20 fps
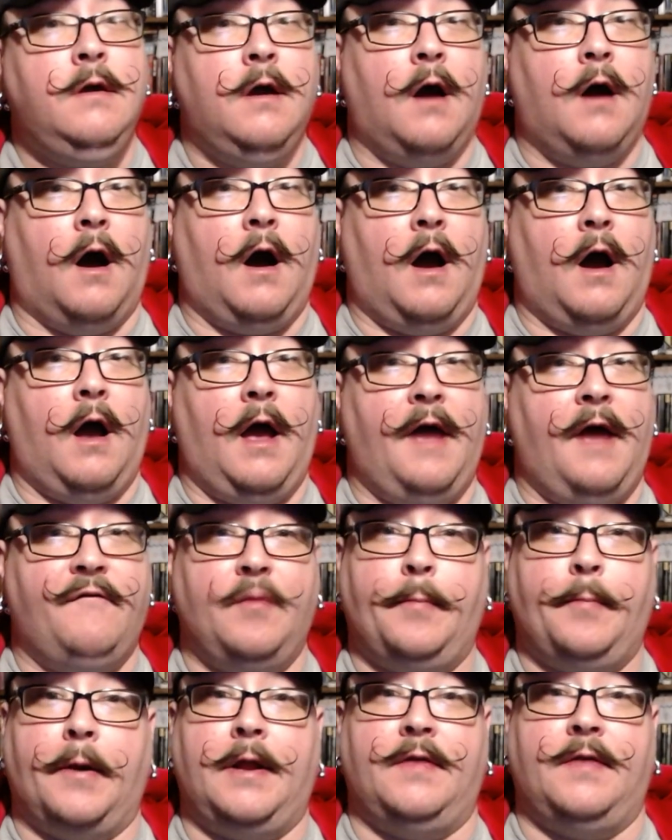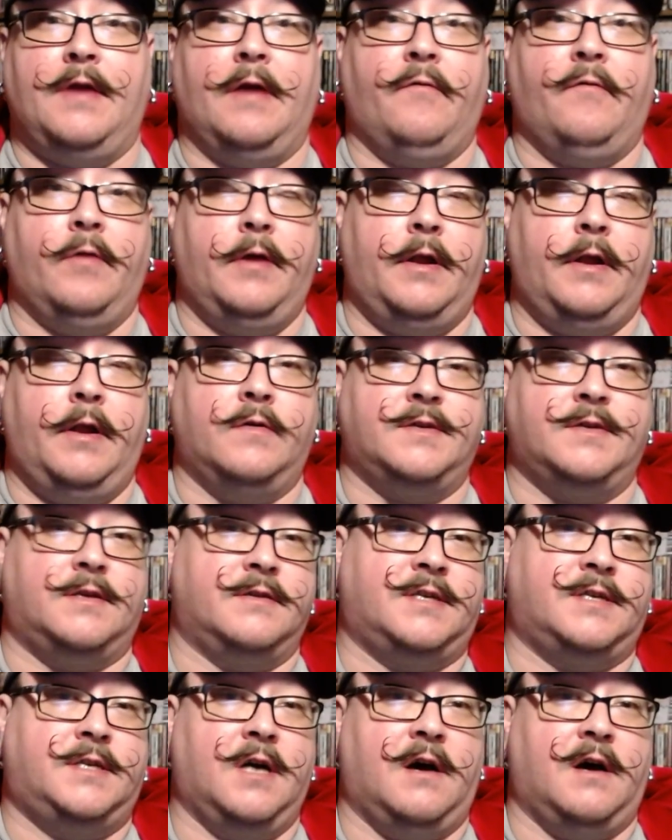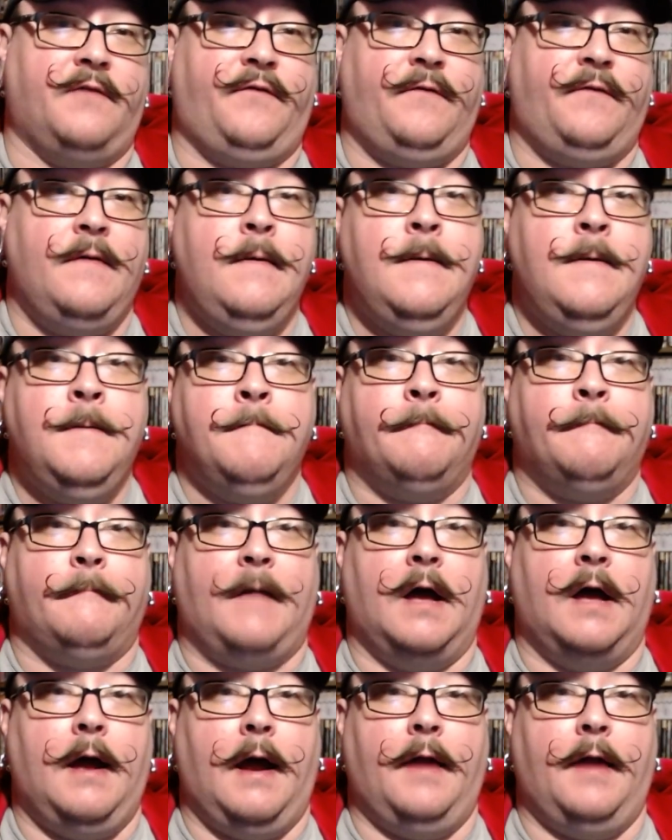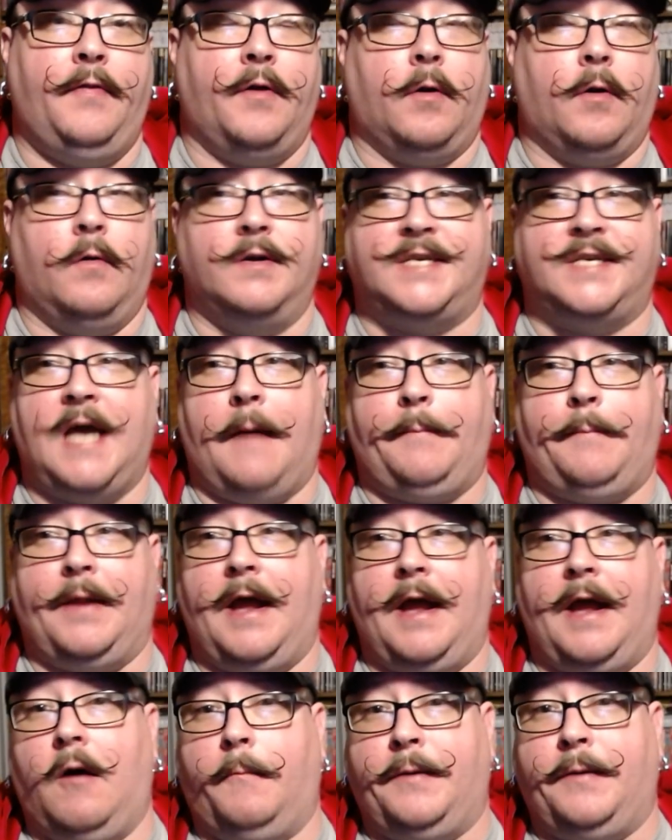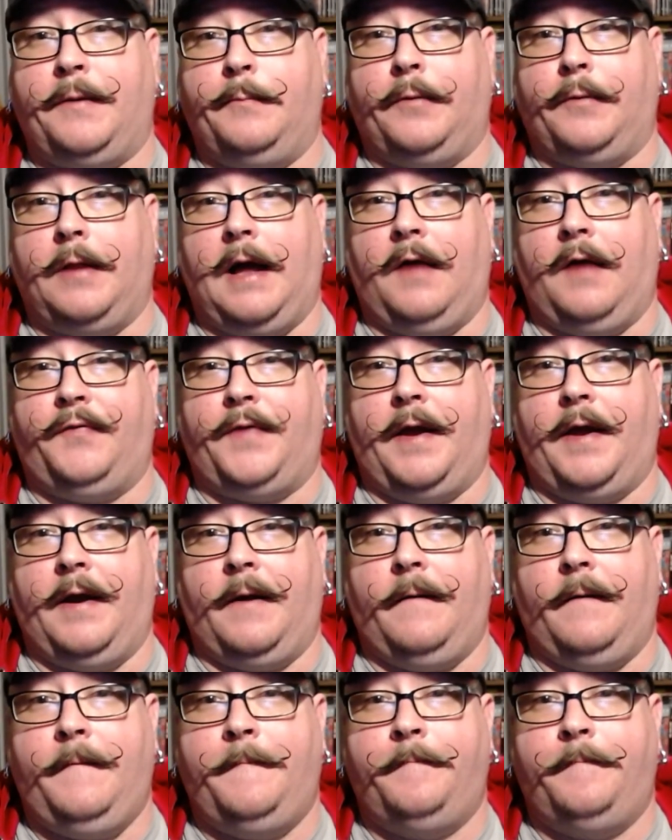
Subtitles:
Everybody there really knows their stuff, and they're always happy to help people out there.